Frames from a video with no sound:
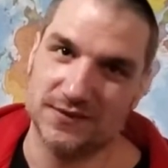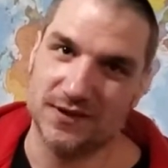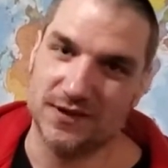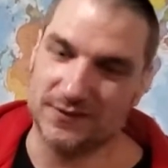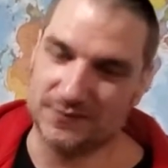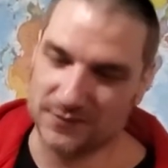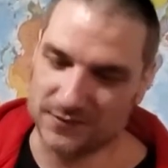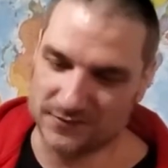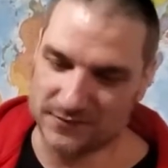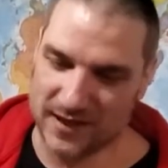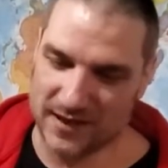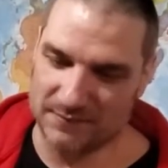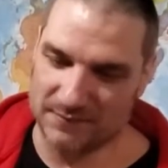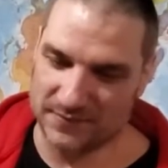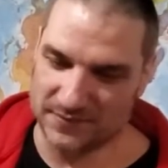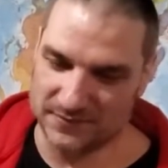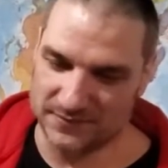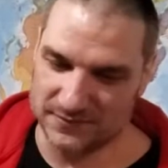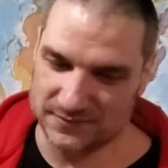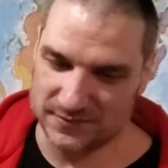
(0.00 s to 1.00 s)
I took
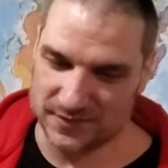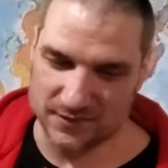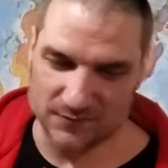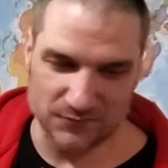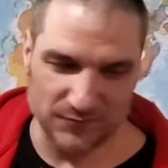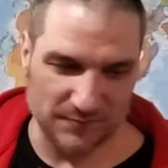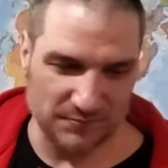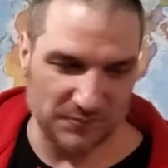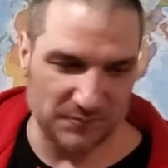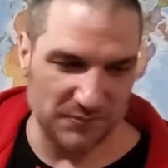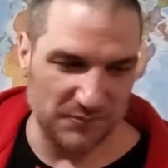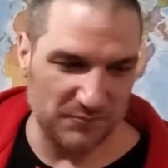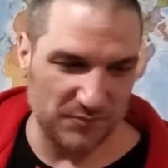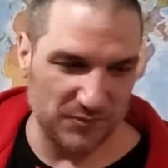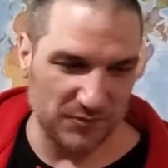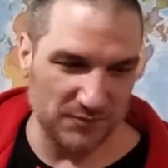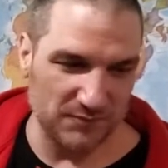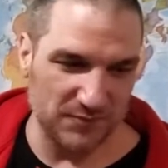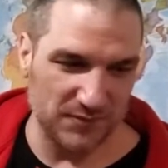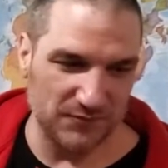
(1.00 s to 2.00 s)
napkins and I ripped them apart
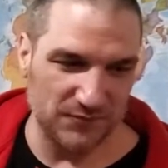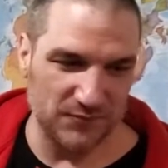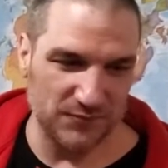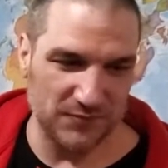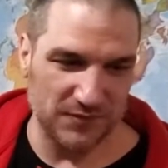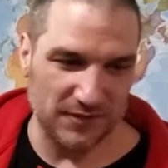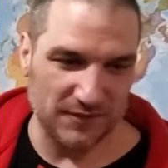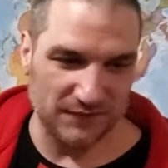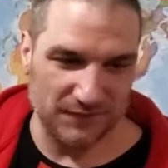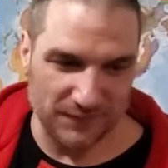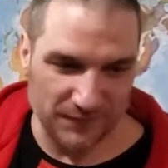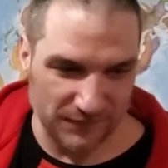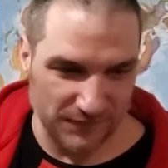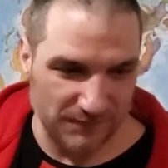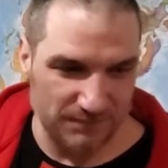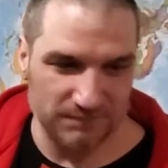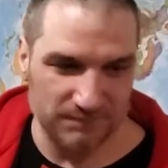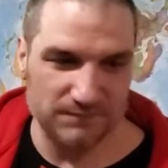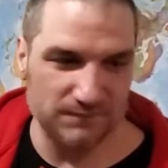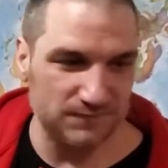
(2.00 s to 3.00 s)
in my room and I
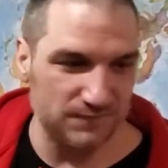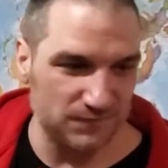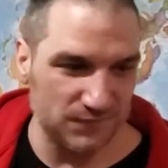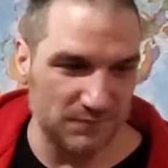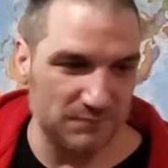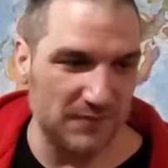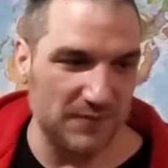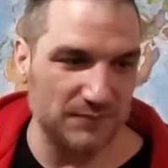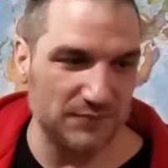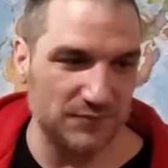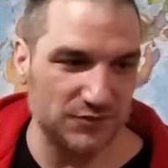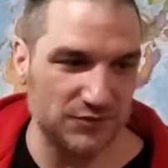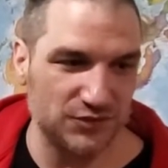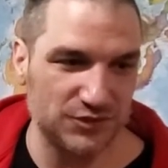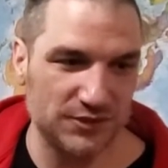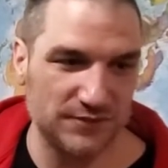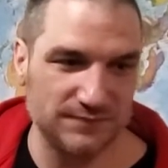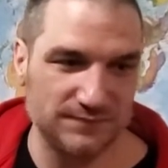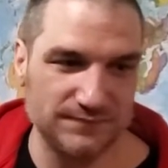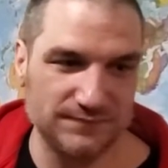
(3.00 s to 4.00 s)
remembered
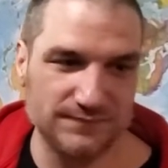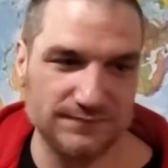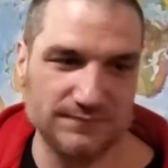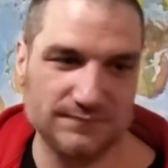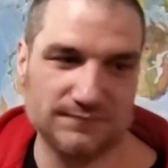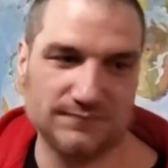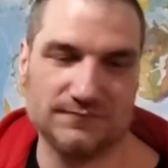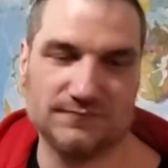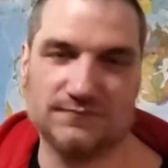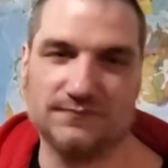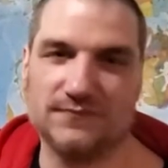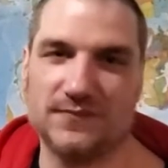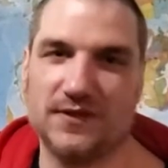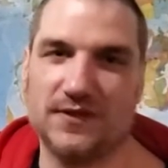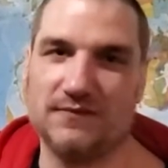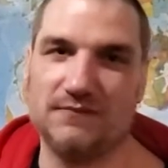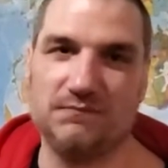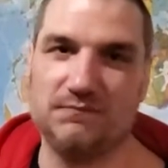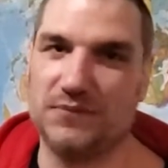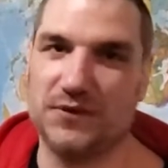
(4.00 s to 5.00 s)
shit. I
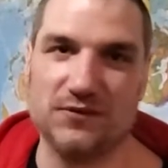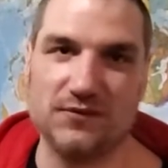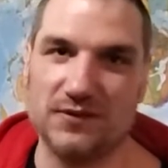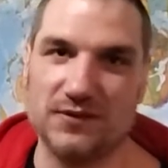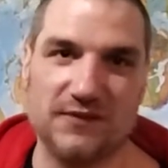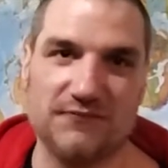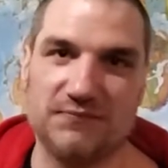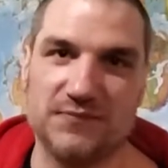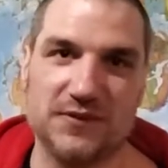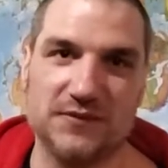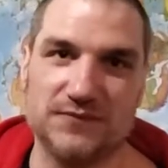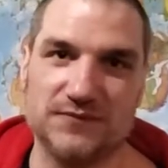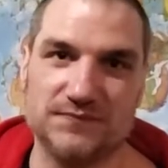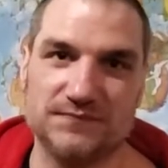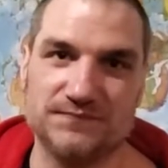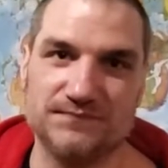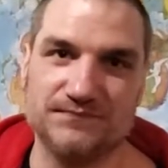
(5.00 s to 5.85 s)
barely left my room.